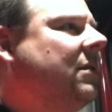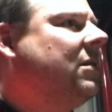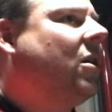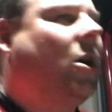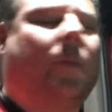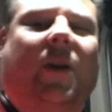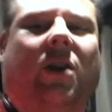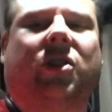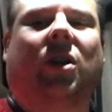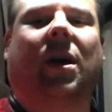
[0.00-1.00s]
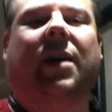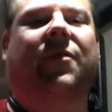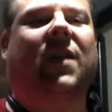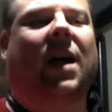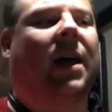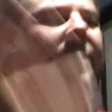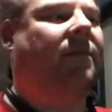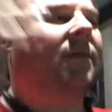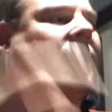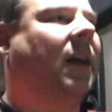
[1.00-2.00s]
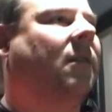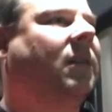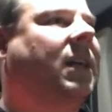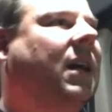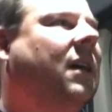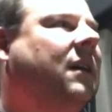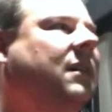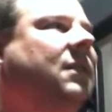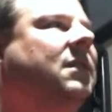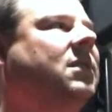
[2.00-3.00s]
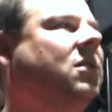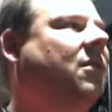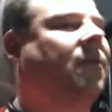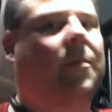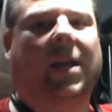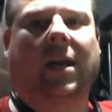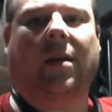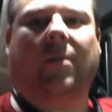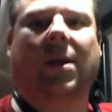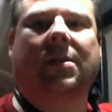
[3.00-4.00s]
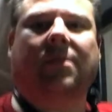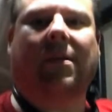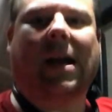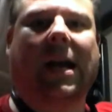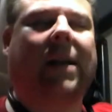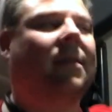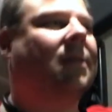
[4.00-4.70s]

Hope you enjoyed. If not, I don't care. This is all for me anyways, right?